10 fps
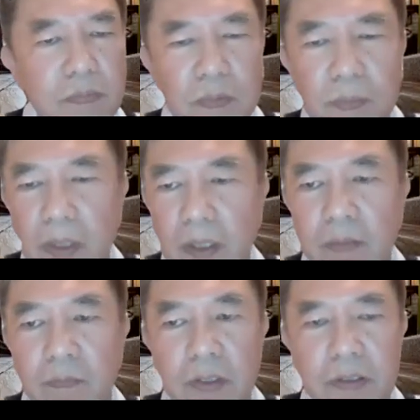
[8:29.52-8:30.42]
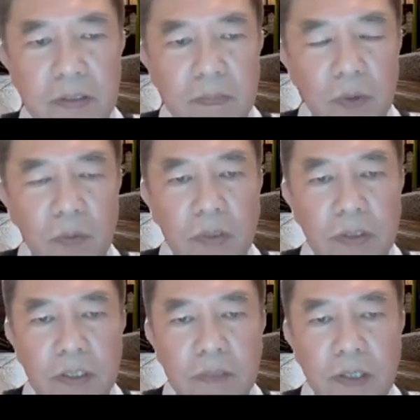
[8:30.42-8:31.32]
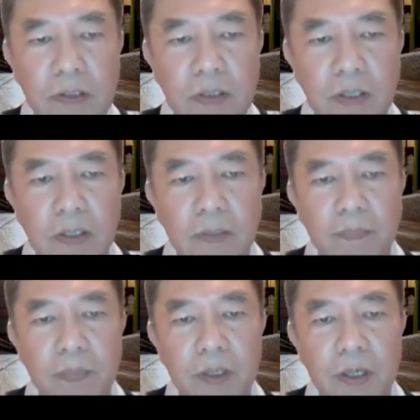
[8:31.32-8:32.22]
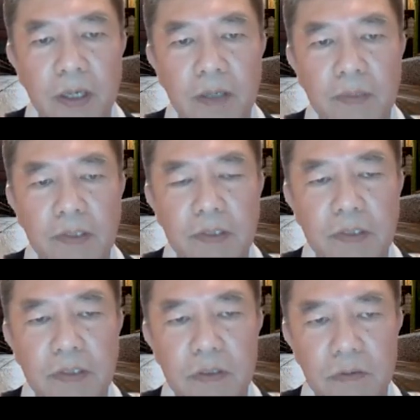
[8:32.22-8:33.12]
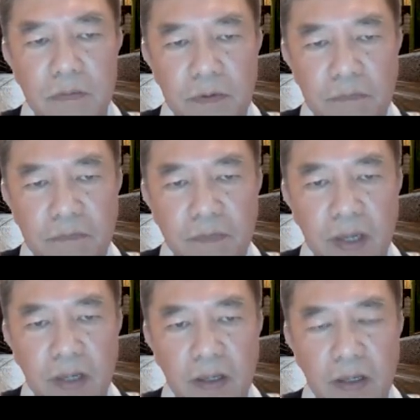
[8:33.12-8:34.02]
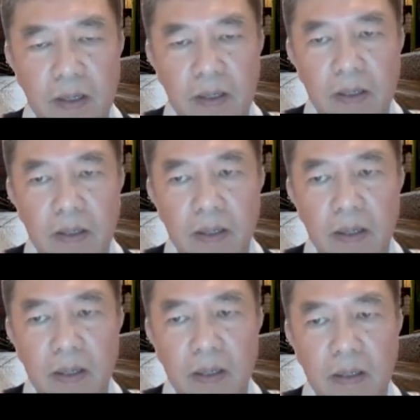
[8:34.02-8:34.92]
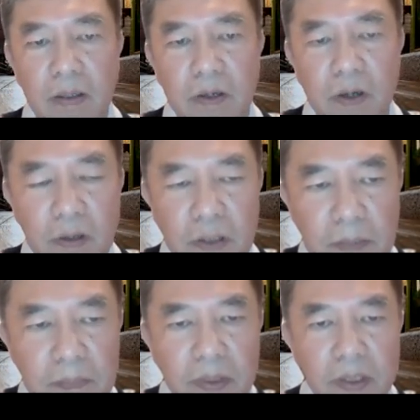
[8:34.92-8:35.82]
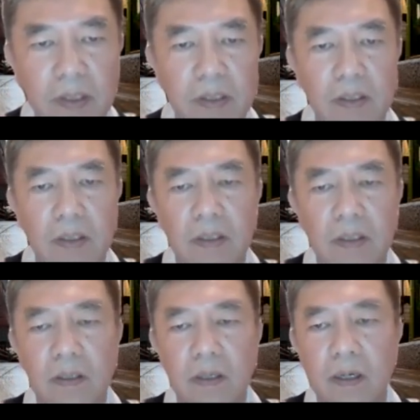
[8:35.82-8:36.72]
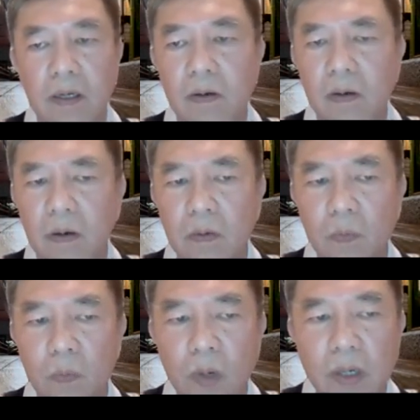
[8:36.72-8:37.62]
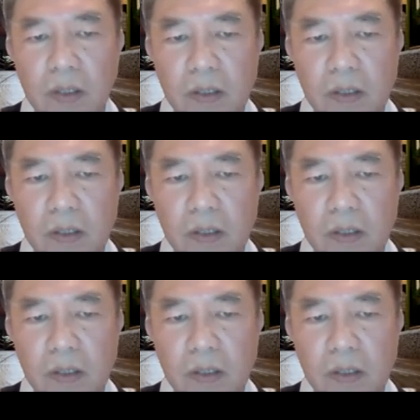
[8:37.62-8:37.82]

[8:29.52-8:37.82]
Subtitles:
made in very simple words is because it enables us to reflect and contemplate on what